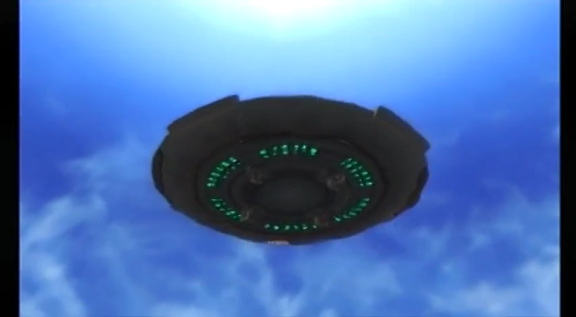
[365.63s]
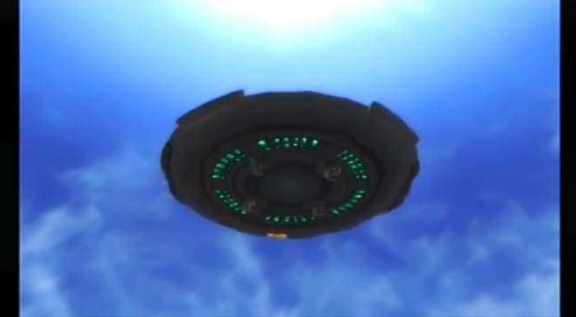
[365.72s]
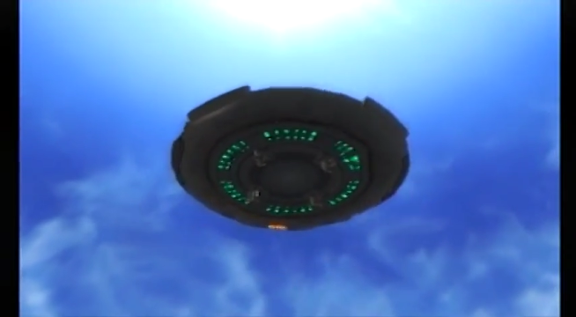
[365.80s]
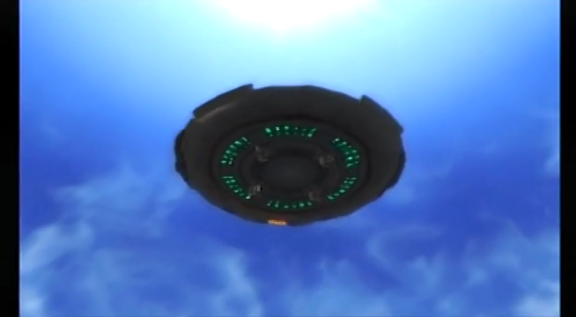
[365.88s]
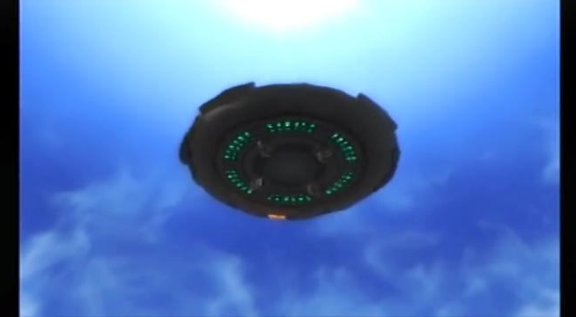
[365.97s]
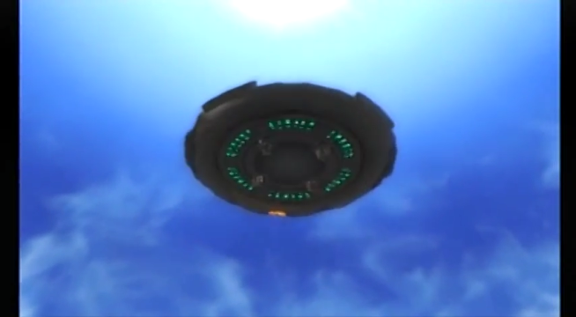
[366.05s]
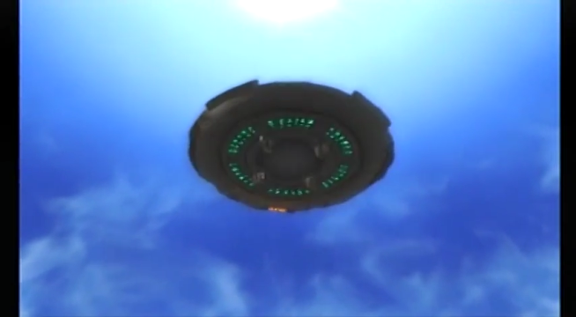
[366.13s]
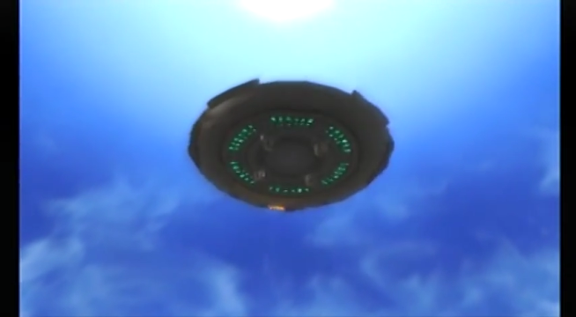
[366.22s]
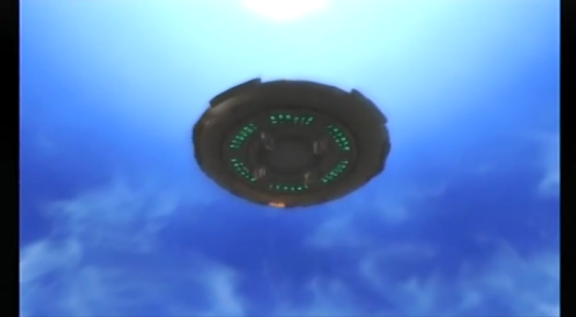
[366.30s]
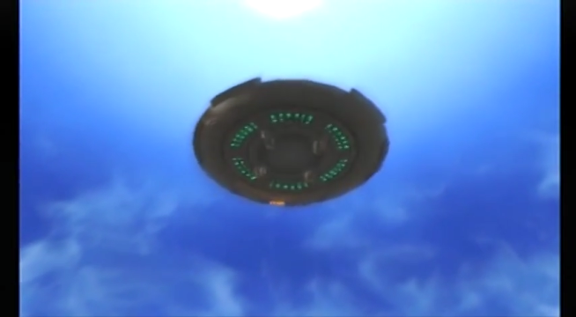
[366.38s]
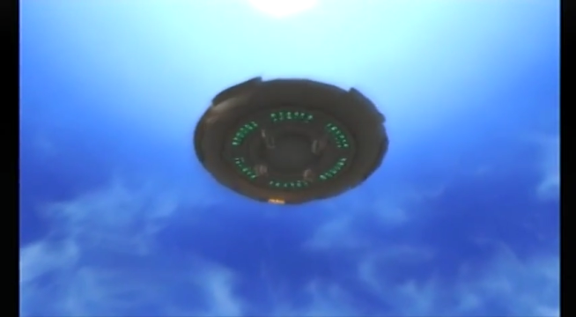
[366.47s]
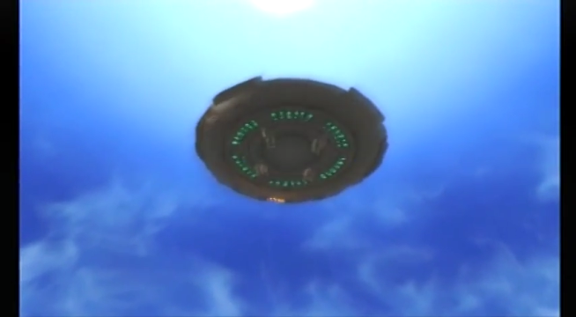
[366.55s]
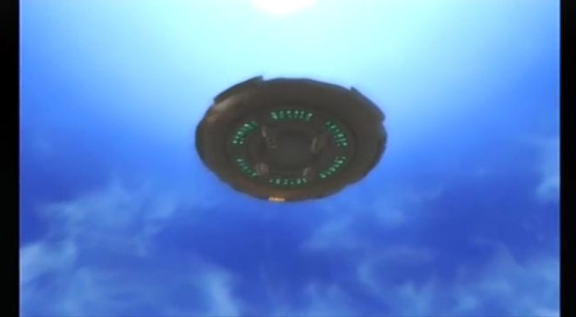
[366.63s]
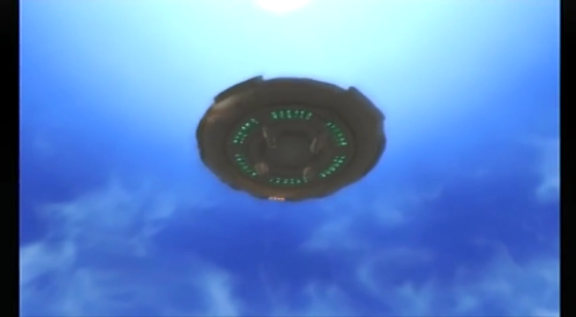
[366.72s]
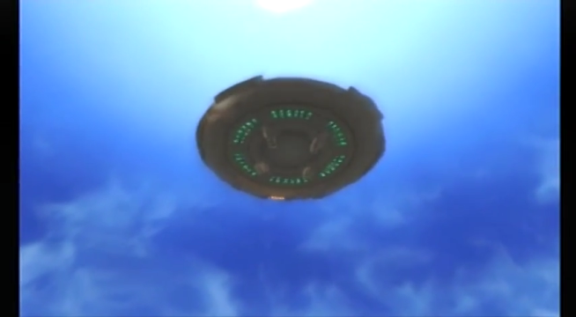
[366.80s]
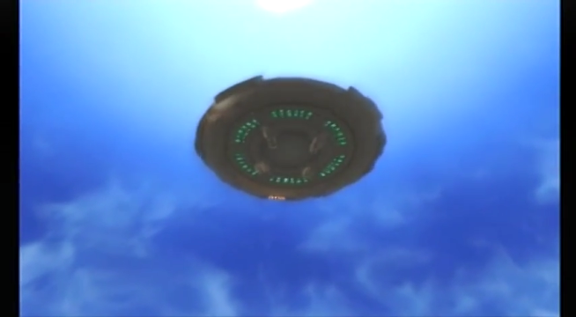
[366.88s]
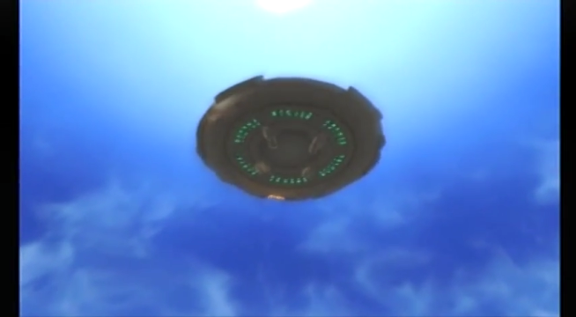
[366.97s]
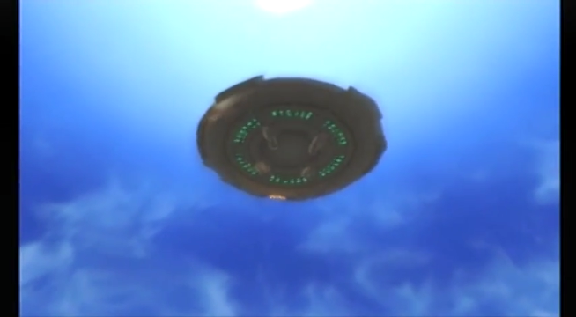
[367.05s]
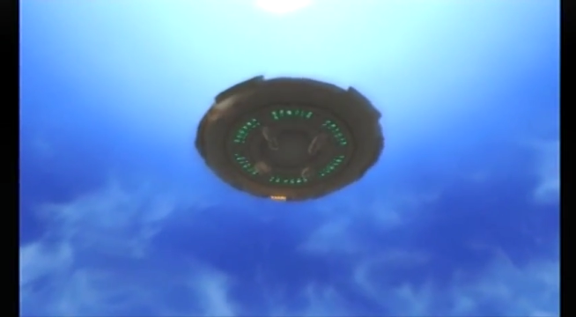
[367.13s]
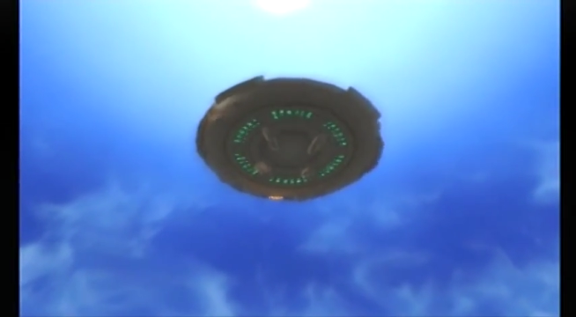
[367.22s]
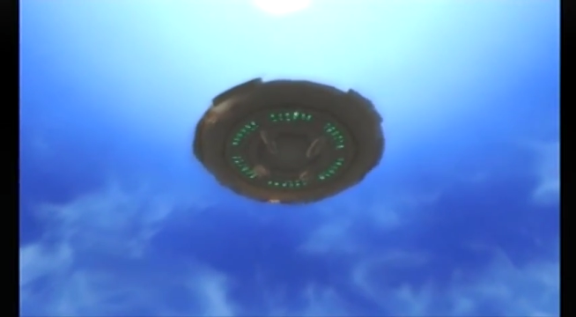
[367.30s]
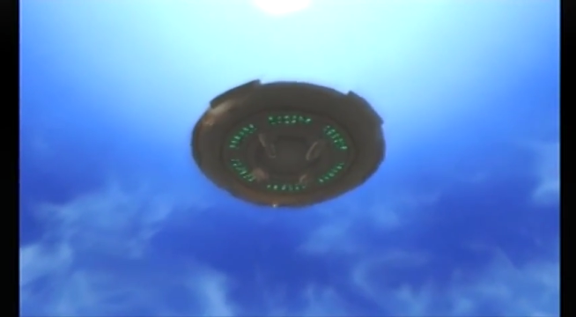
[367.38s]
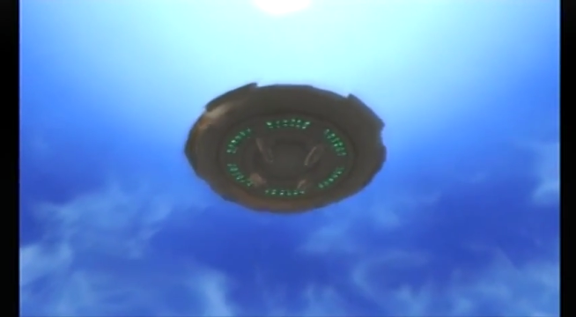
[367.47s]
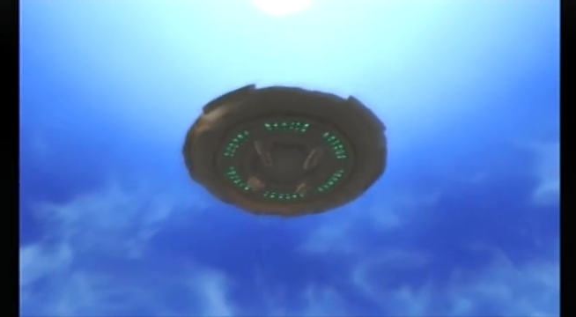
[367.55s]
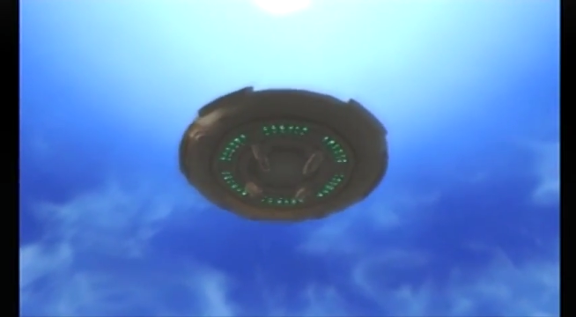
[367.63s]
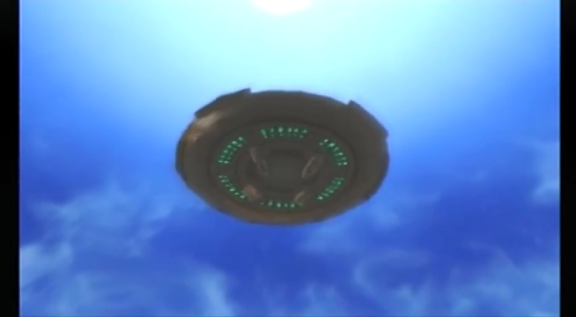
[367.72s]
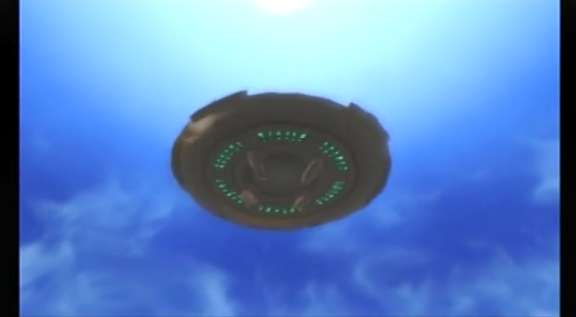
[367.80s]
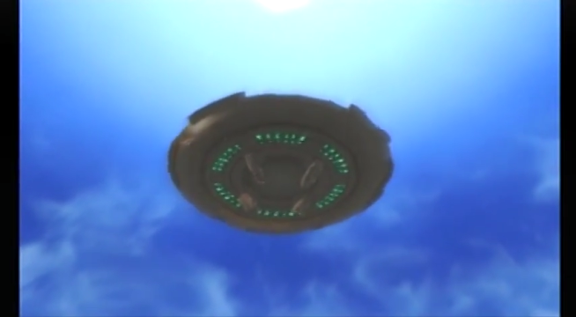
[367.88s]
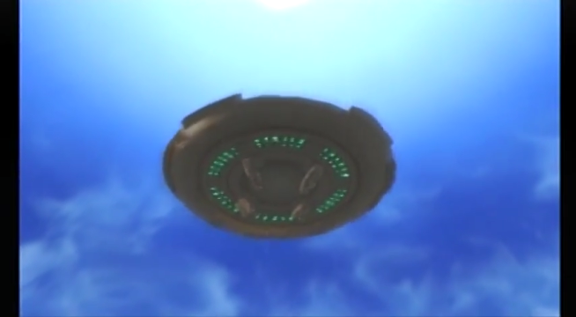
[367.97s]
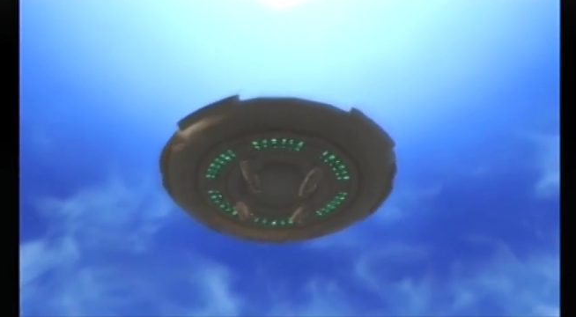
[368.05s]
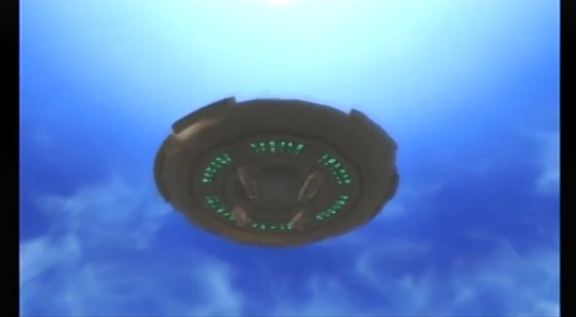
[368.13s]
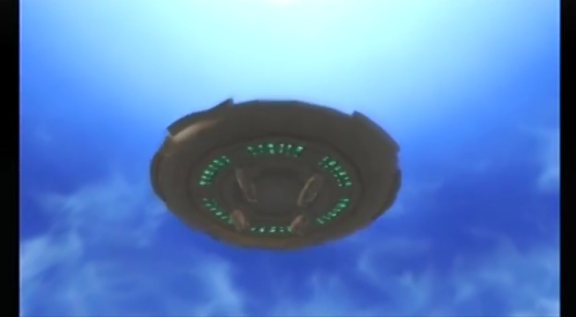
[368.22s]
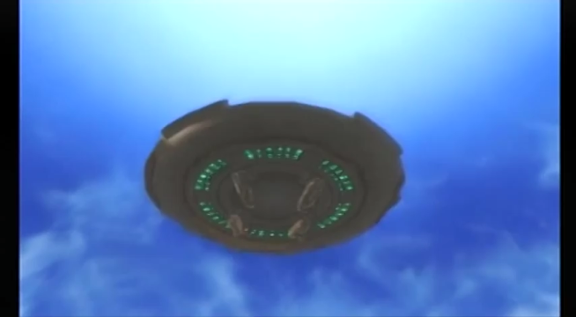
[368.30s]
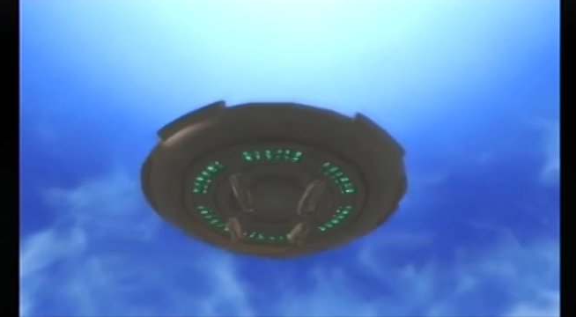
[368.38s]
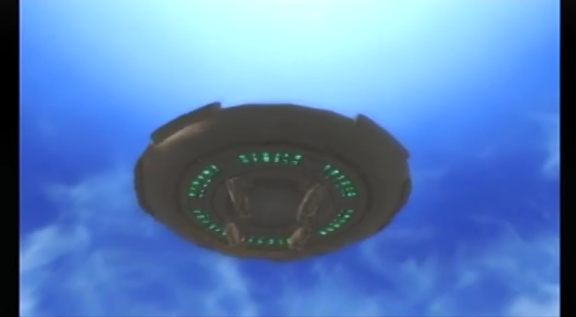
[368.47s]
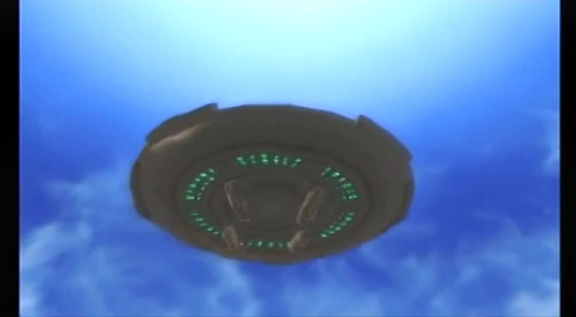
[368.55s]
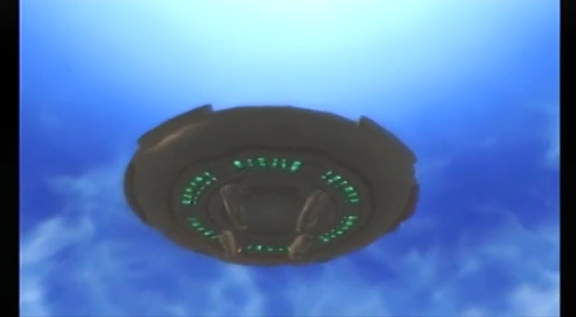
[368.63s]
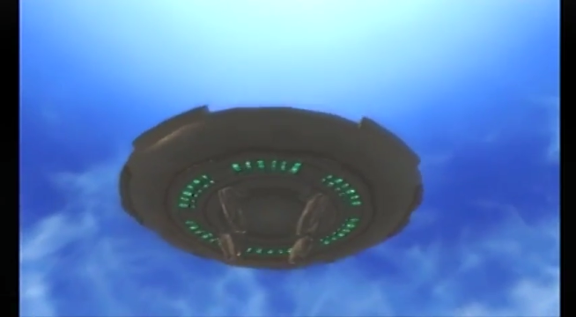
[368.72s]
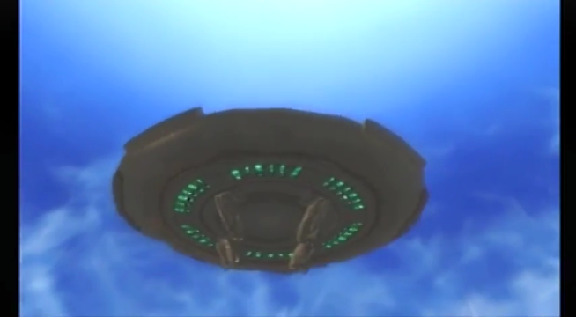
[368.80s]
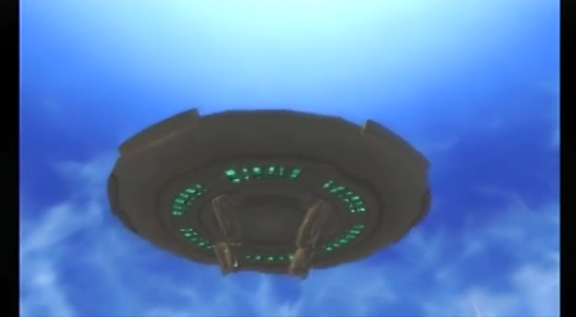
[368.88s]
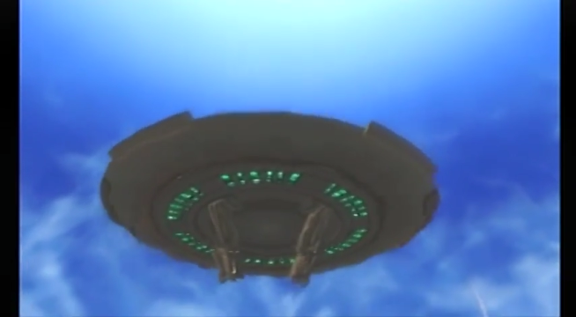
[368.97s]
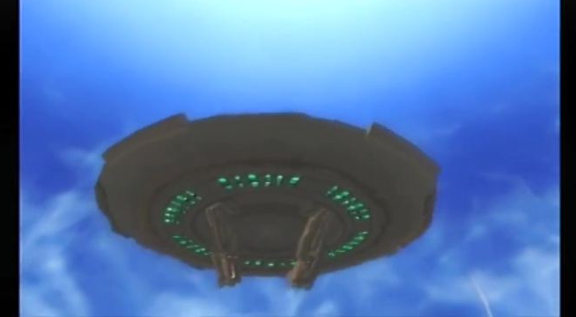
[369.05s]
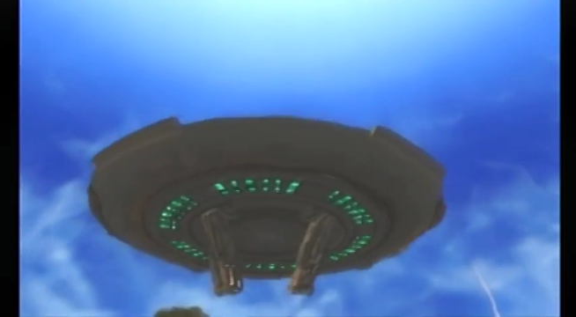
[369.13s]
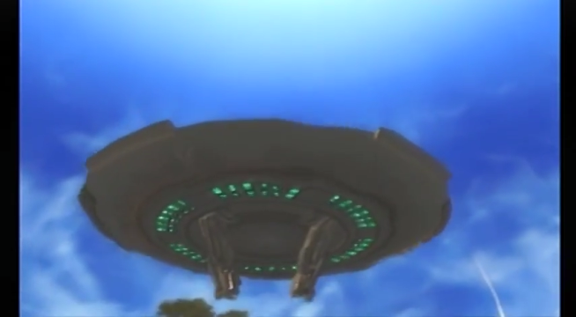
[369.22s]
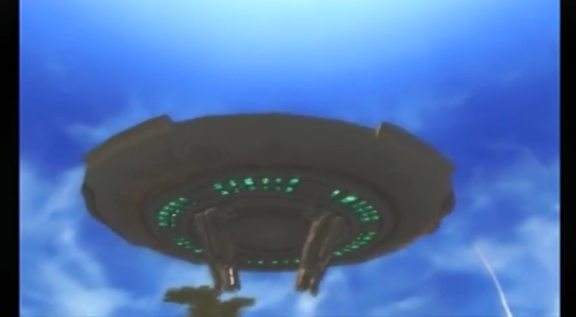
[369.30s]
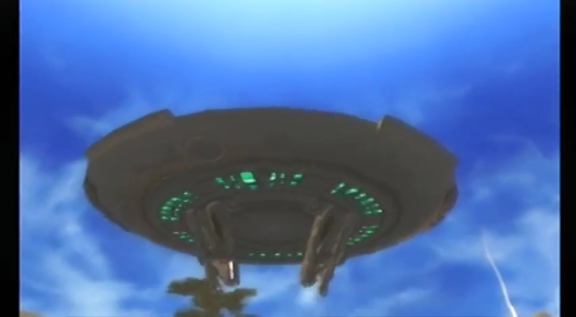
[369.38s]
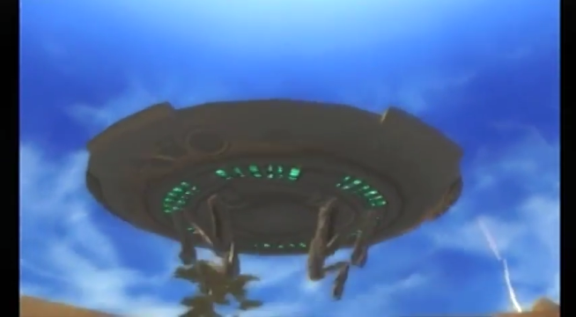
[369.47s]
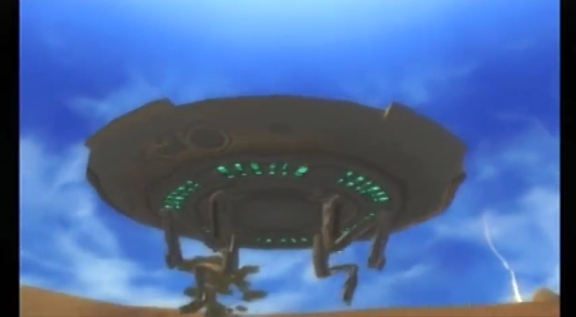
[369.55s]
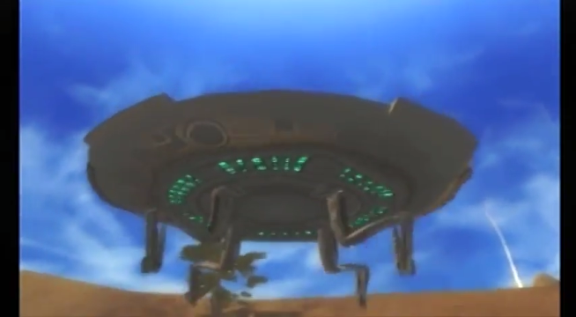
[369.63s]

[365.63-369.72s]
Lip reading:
No face is visible, so there are no lips to read.